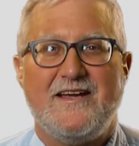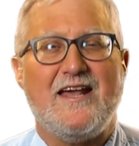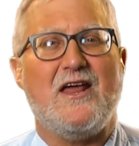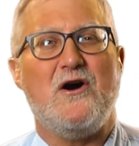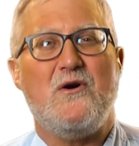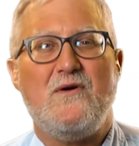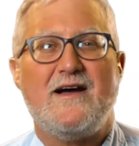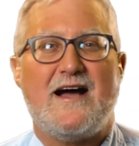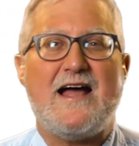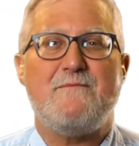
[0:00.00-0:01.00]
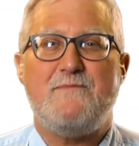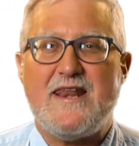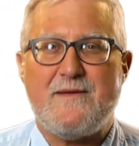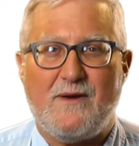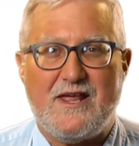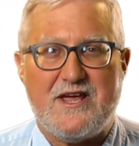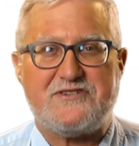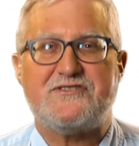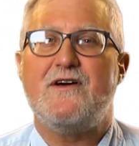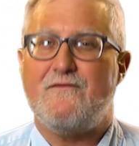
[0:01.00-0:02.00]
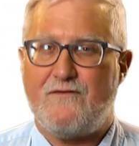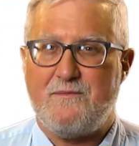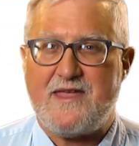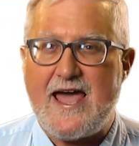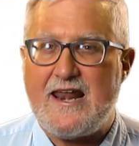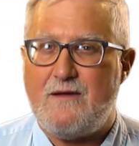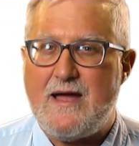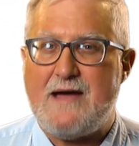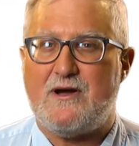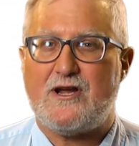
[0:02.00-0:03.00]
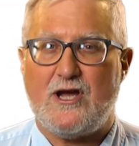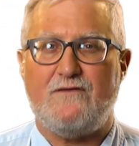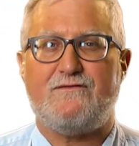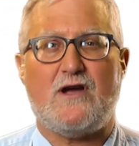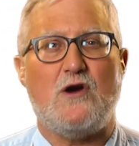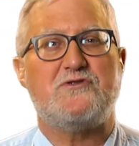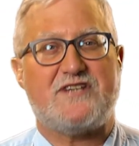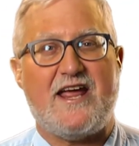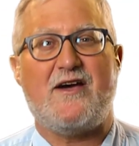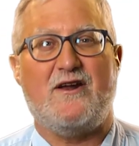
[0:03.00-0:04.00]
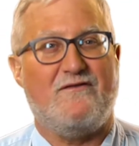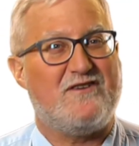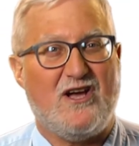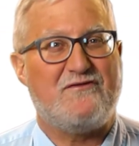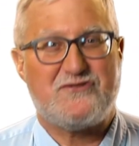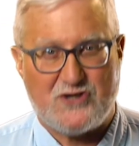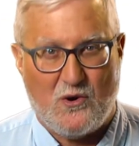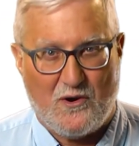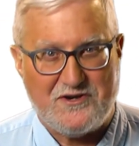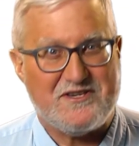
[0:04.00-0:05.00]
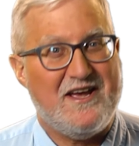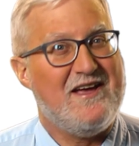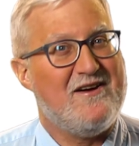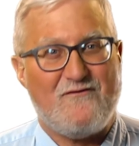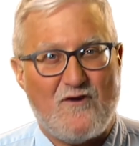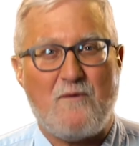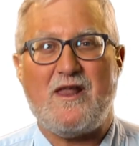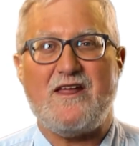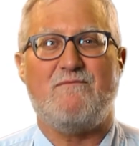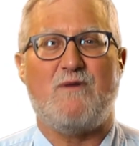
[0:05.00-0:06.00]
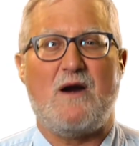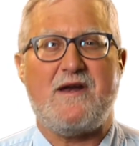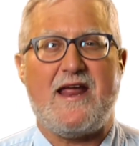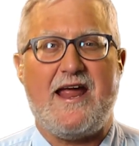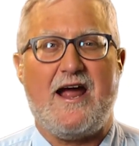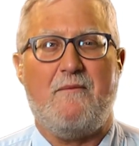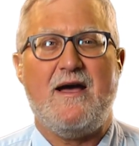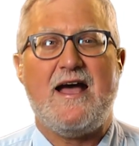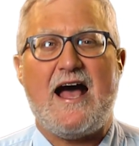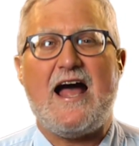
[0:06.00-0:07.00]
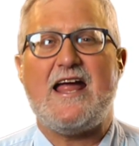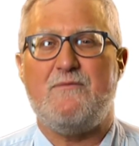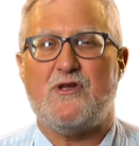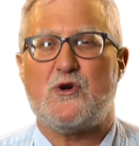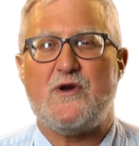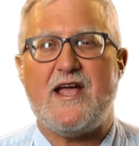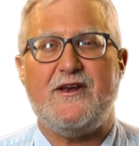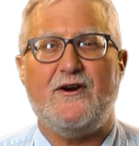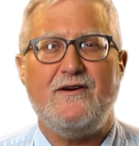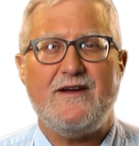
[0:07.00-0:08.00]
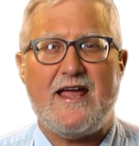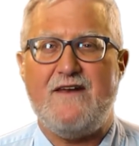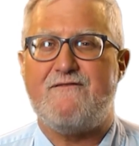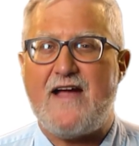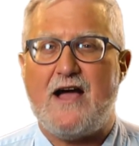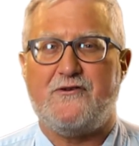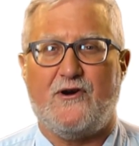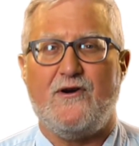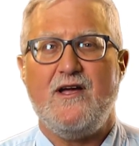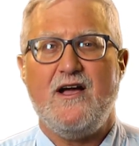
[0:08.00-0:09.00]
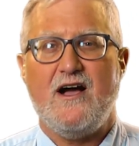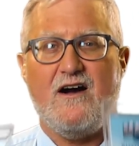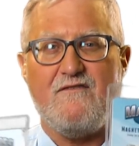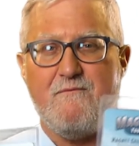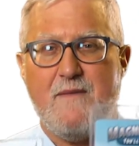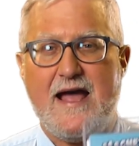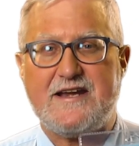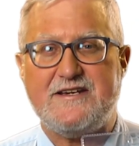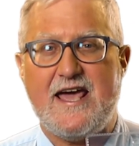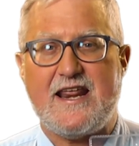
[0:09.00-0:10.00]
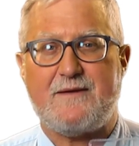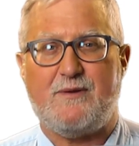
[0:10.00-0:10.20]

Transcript: Hello, I'm Benny Bliss from the Alabama Gulf Coast town of Gulf Shores, formerly of Birmingham. I am the creator and founder of Magnetic